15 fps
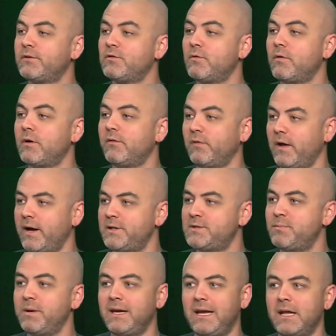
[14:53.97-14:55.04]
Tour of
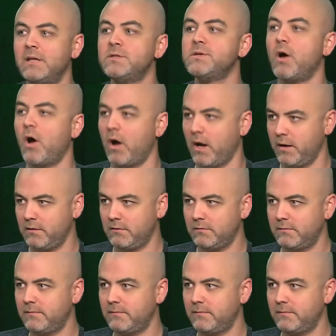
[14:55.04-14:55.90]
Lights begins on...